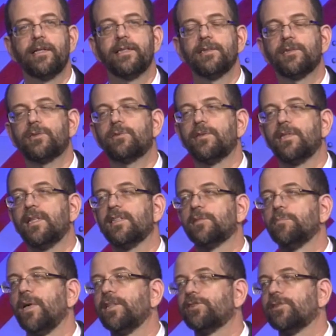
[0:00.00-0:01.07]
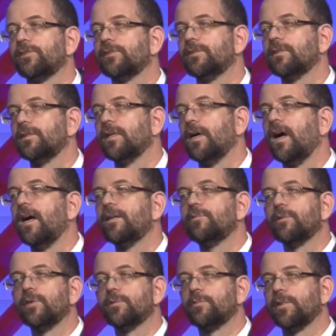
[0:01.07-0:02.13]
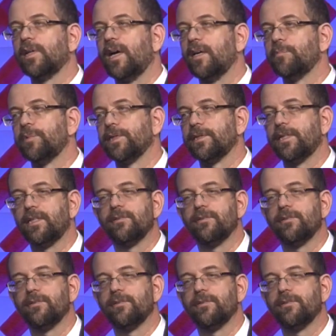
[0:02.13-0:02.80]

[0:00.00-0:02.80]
industry has measured on-road reliability